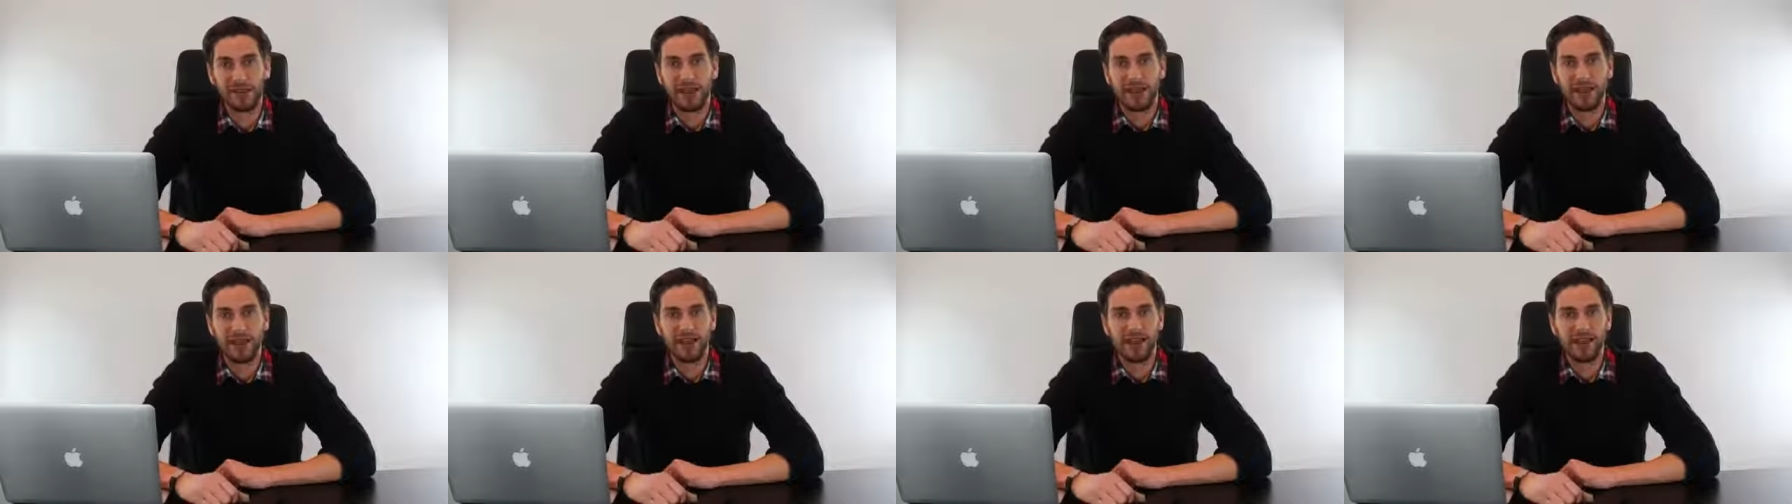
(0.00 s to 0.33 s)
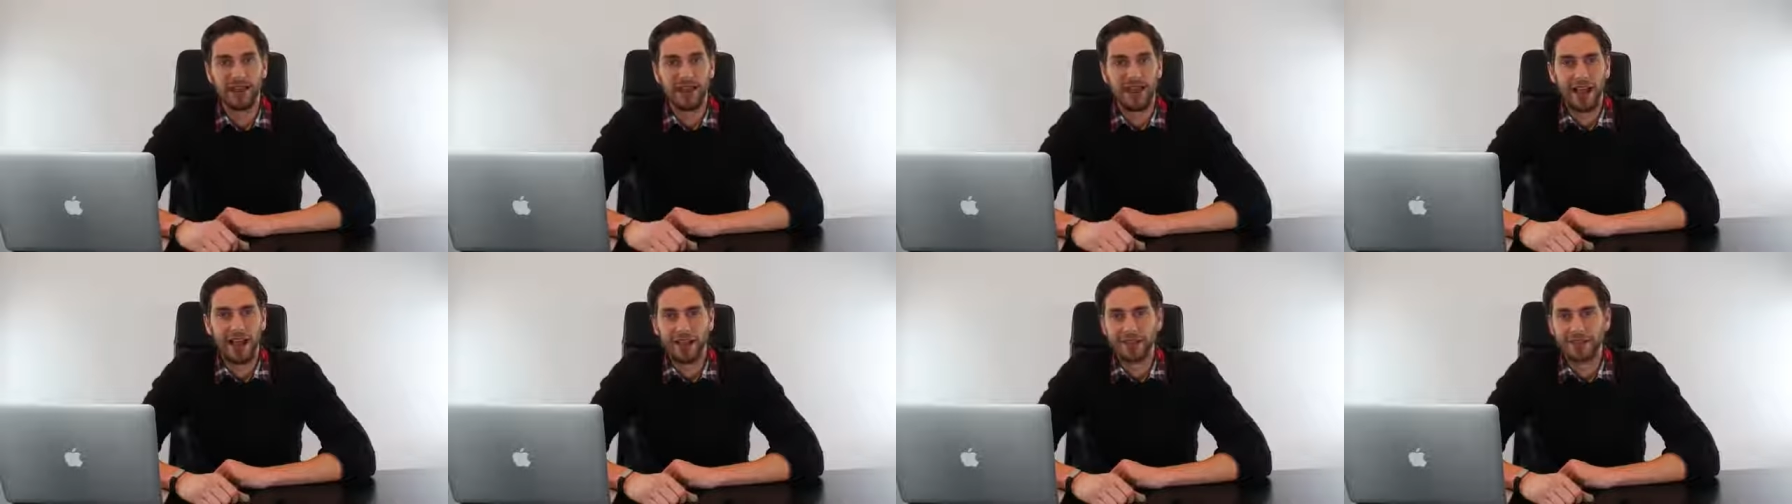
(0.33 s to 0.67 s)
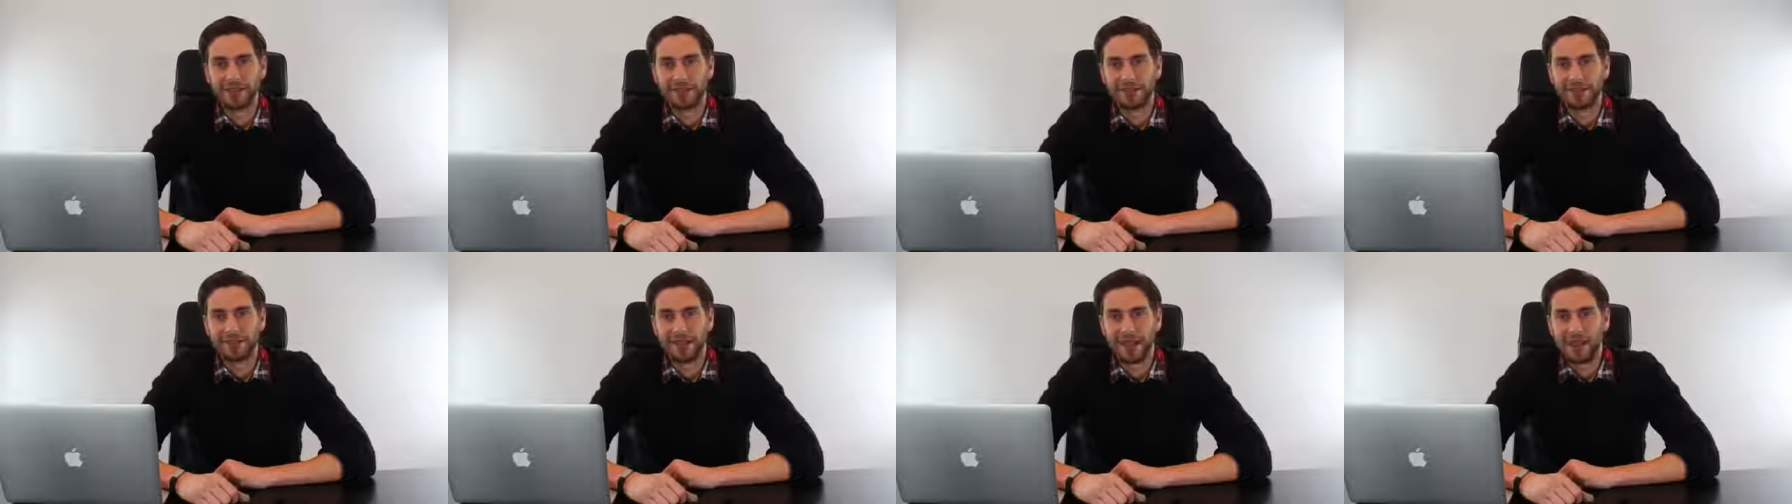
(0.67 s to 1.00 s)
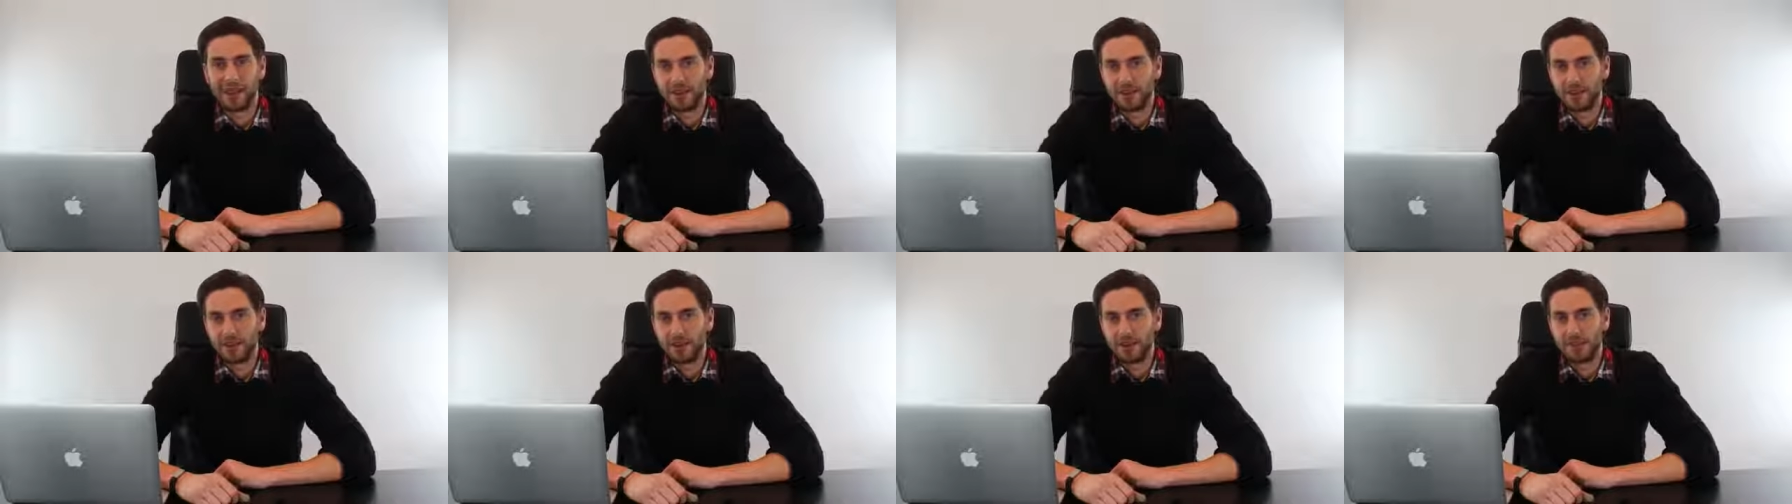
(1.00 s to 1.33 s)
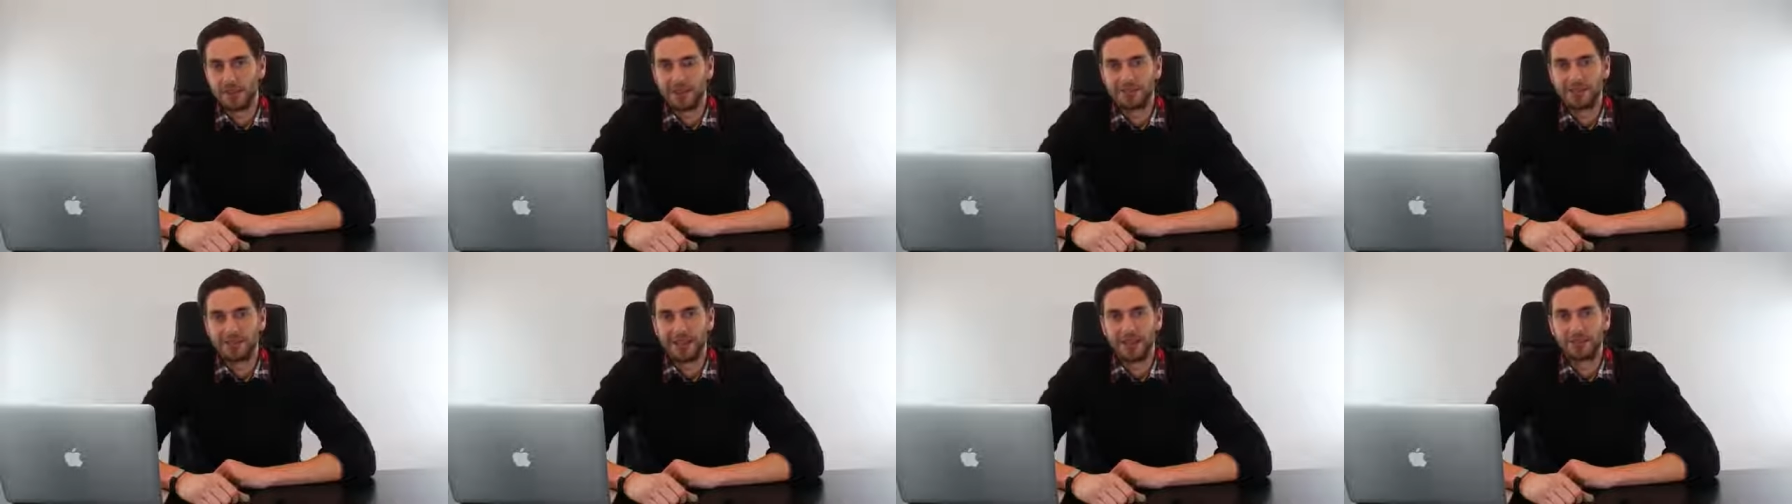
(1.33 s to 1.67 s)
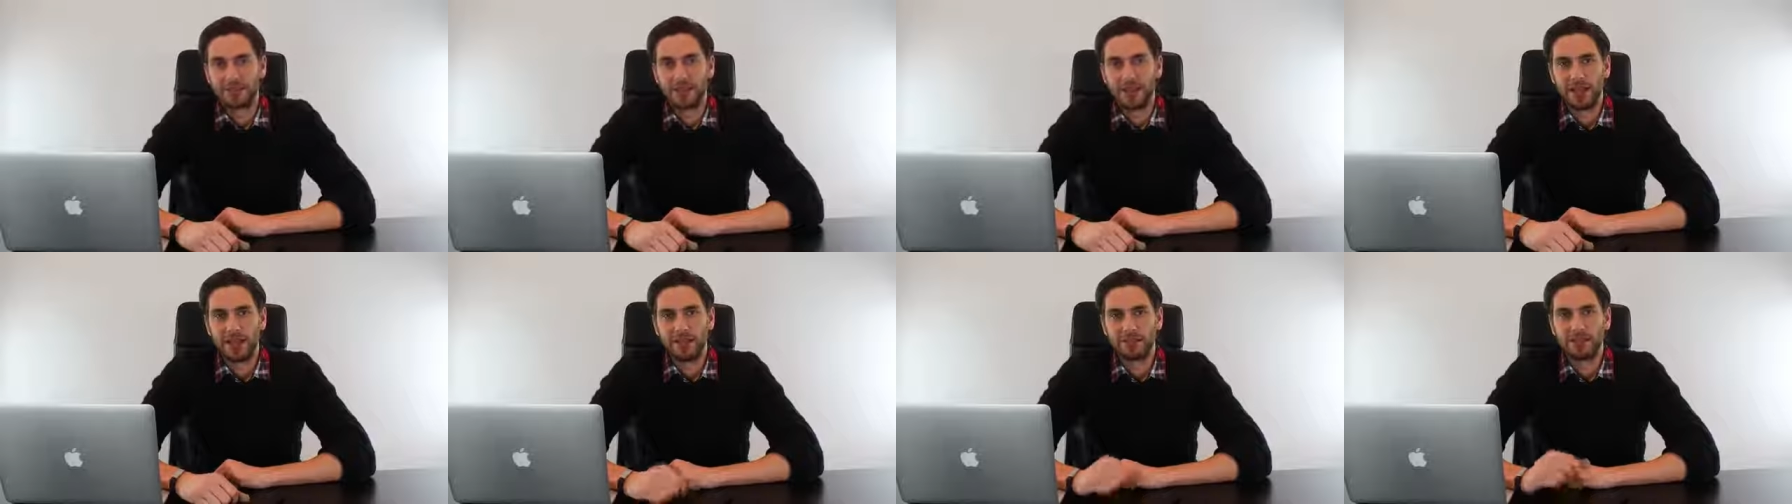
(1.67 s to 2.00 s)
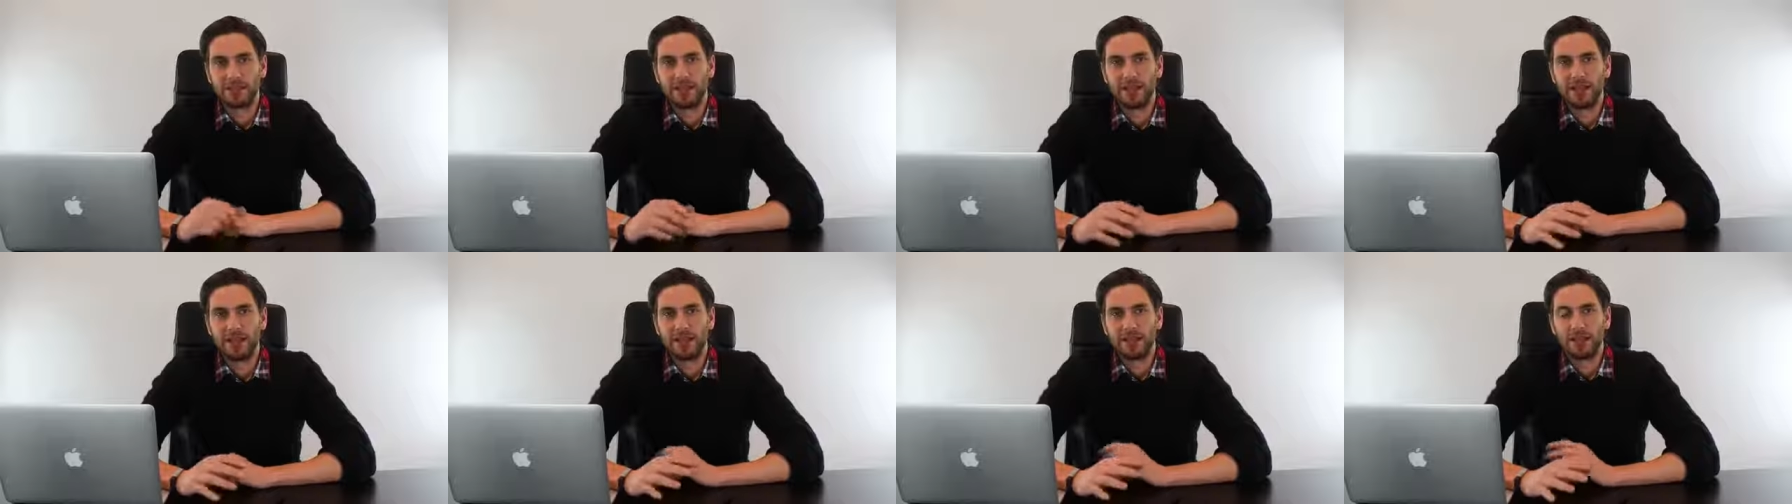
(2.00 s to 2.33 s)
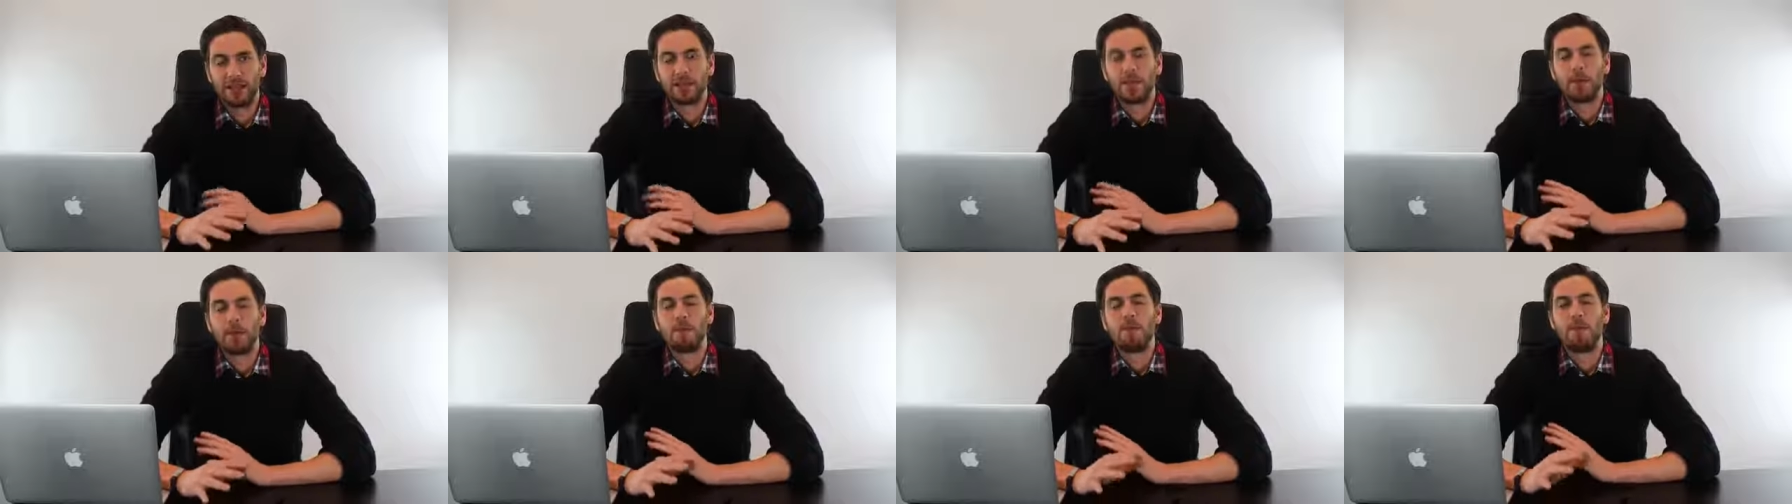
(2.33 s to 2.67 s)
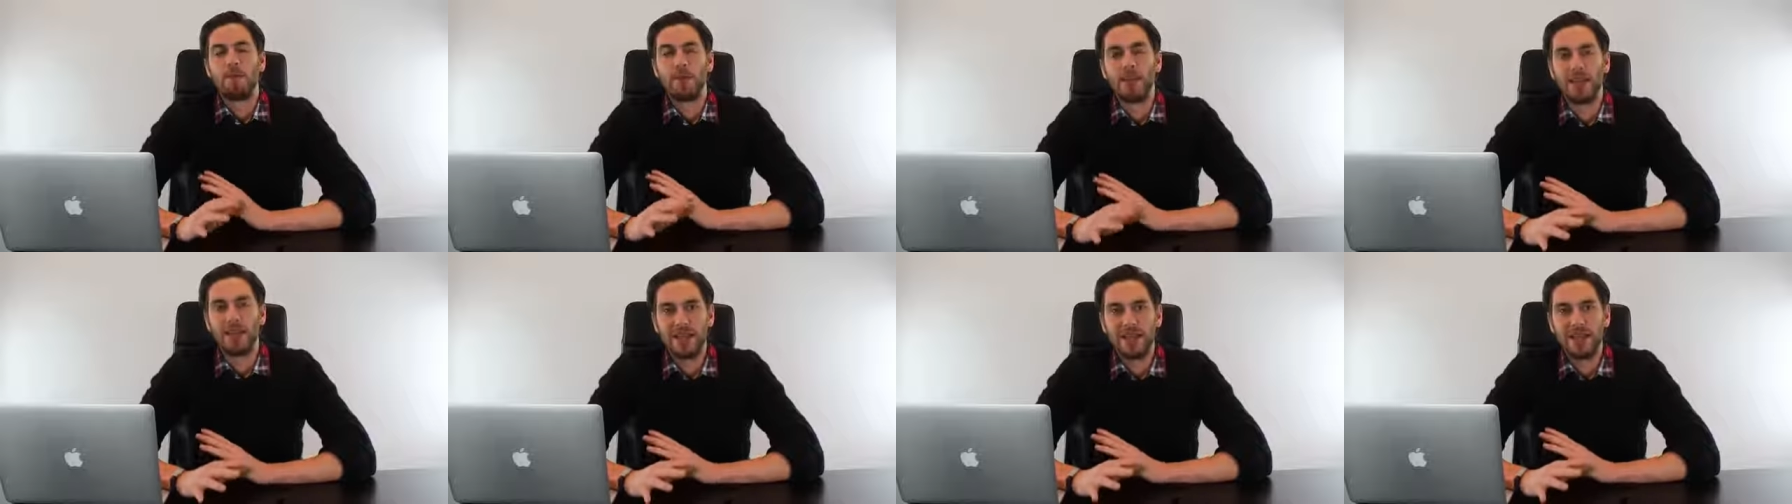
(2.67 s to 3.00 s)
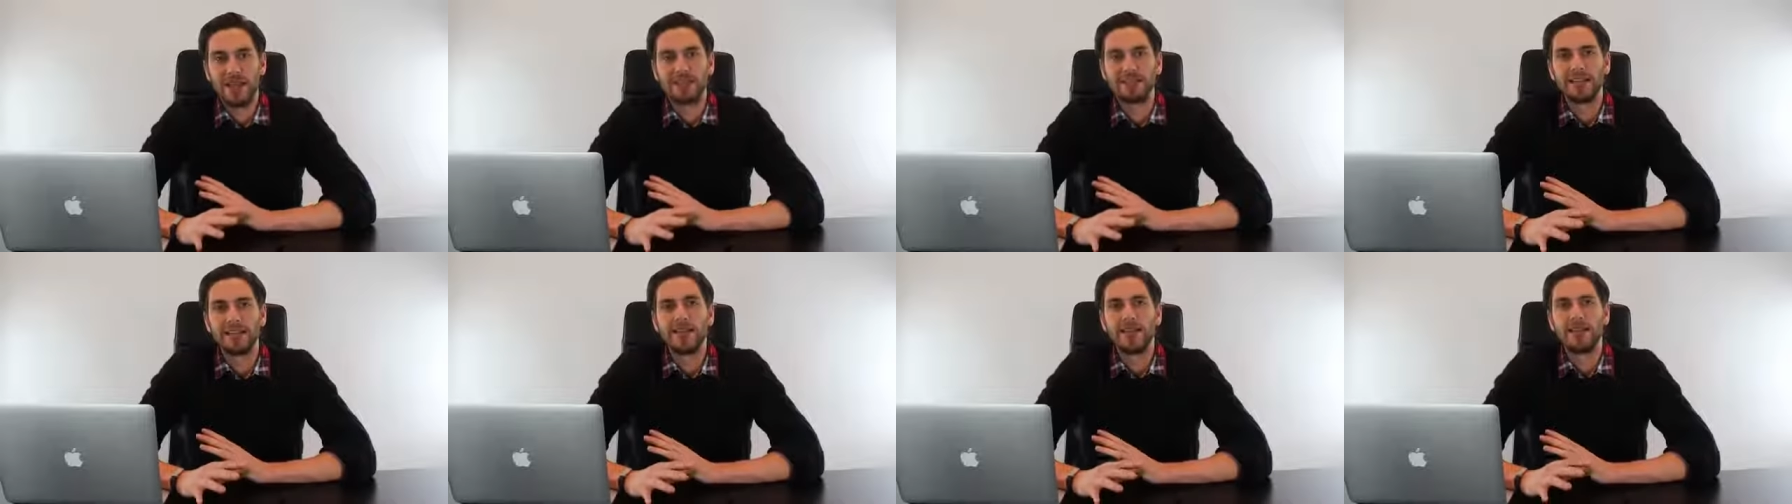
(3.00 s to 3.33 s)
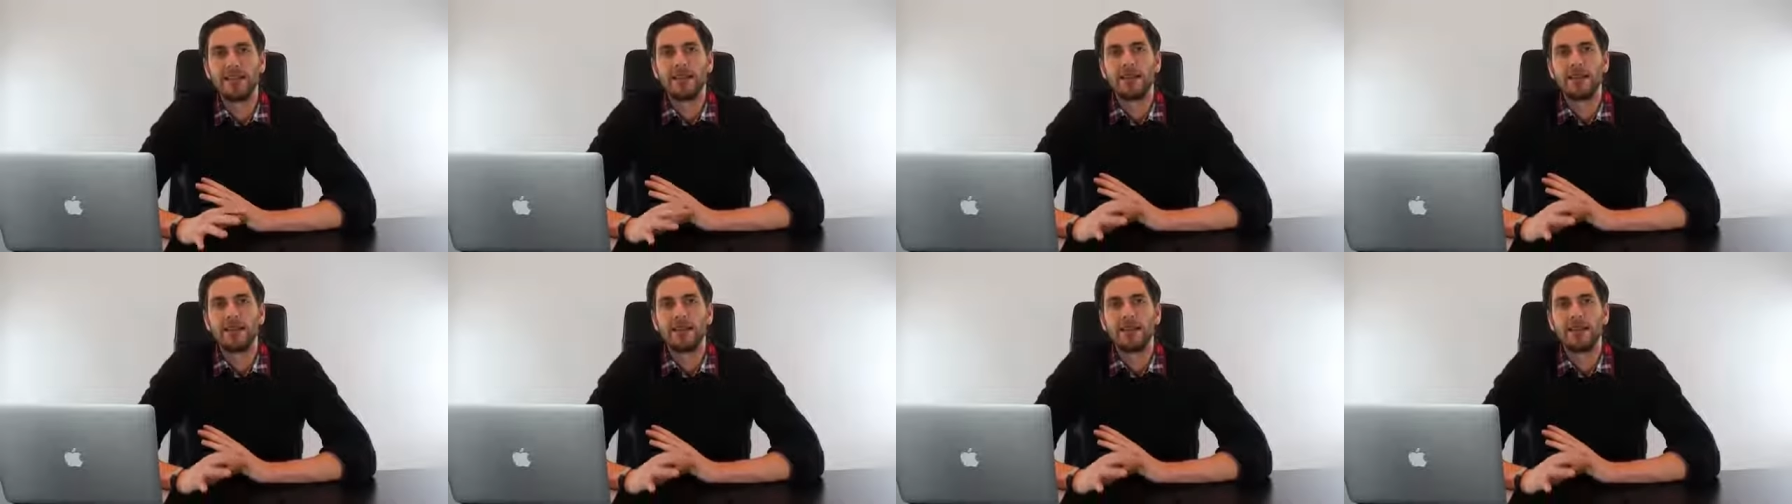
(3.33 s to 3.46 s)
and it's a complete